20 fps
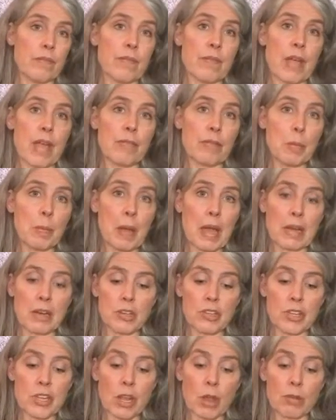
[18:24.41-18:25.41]
every
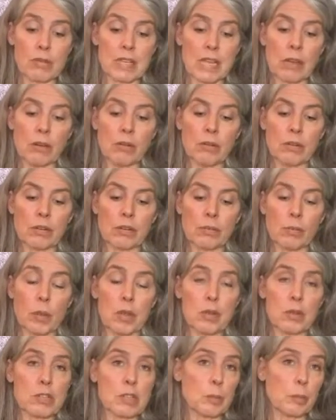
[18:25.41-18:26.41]
package that goes out,
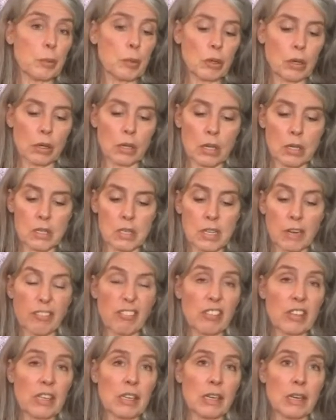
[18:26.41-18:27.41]
whether it's a book, a
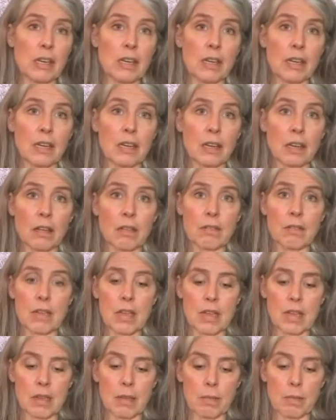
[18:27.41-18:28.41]
stuffy,
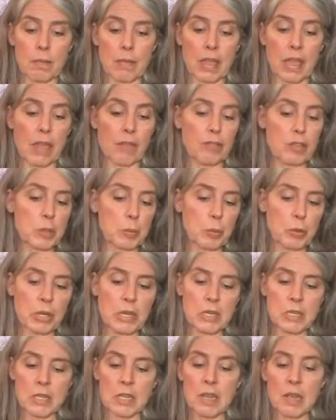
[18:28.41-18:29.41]
canvas
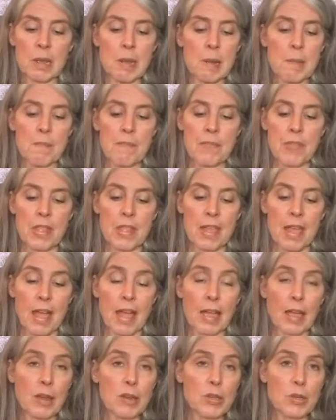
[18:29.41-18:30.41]
print,
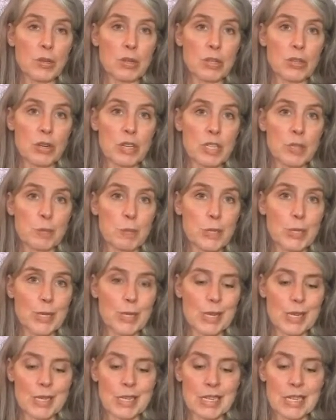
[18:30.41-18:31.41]
I do a transmission
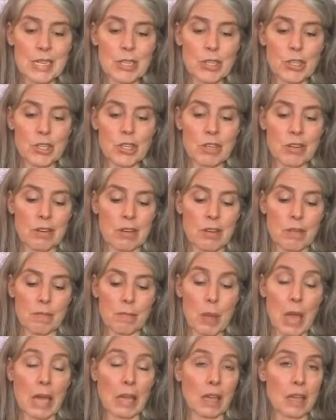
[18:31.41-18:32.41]
into each
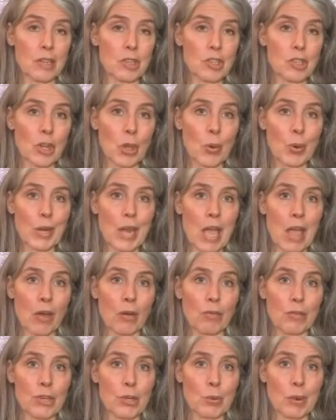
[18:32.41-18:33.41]
package going out
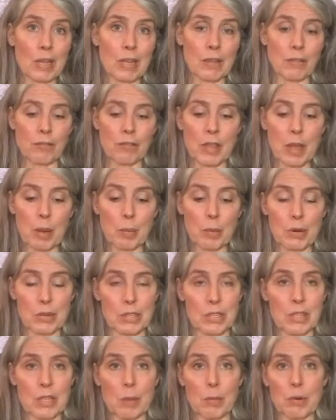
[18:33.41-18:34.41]
directly for that
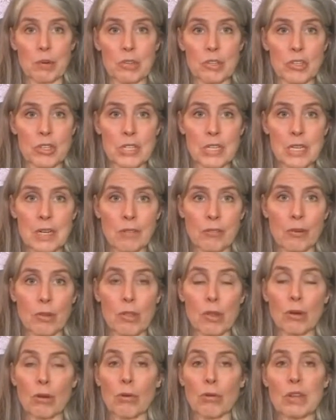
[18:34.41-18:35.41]
person that purchased it for
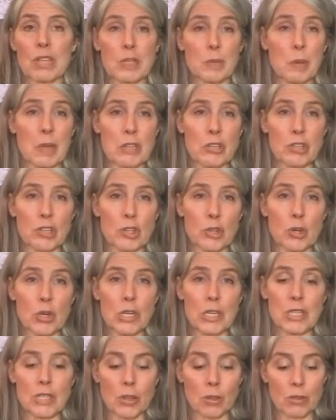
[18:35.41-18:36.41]
their own expansion
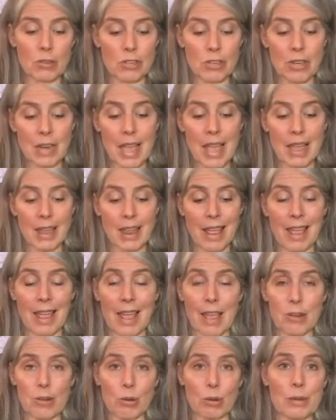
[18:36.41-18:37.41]
journey. So there's an
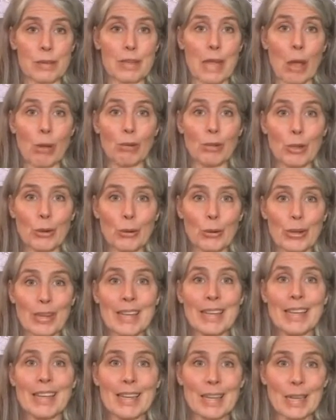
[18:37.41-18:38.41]
actual download
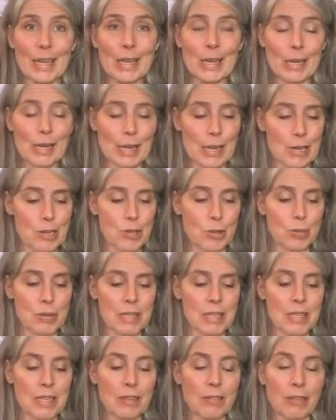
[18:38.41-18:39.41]
in it as you
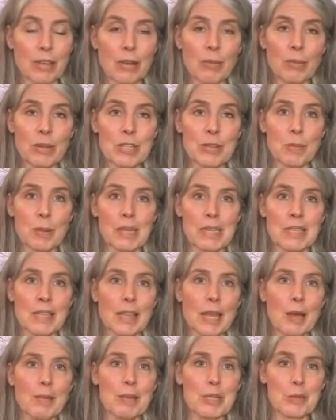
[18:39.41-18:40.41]
receive it, which makes it
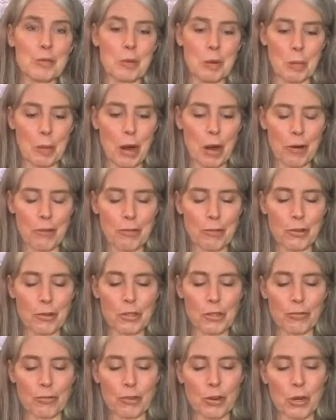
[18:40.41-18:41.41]
that much more powerful
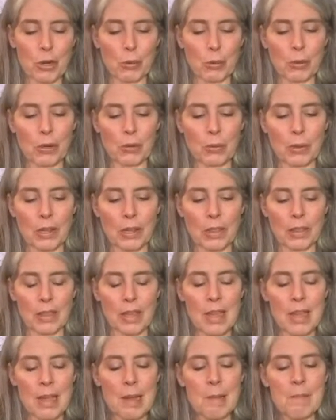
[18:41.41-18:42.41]
for you to work with.
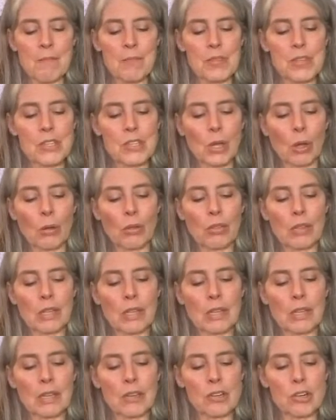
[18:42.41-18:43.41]
So
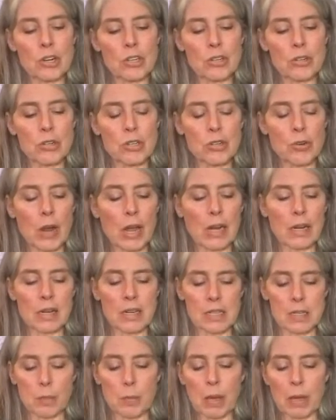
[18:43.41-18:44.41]
the chartreuse dragon
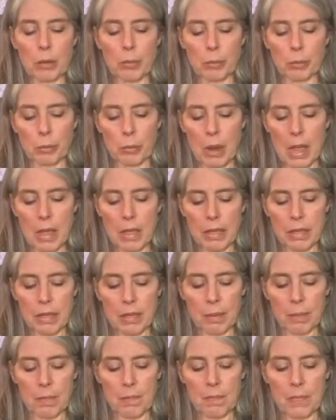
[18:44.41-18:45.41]
is about breath,
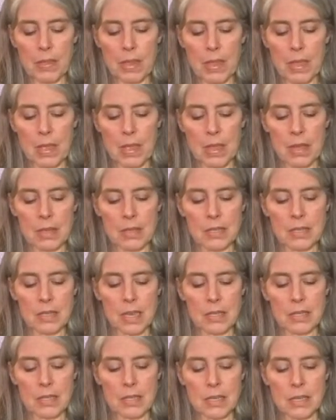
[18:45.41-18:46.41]

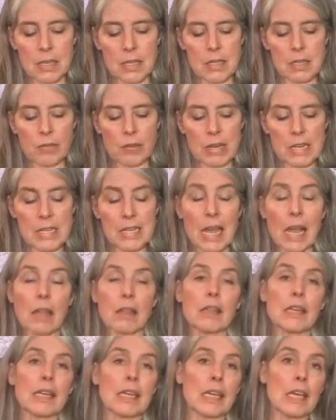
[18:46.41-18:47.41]
sustenance,
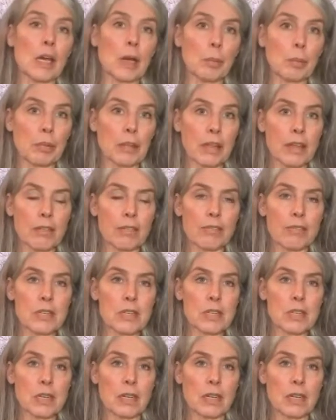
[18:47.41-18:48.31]
vitality, uplift.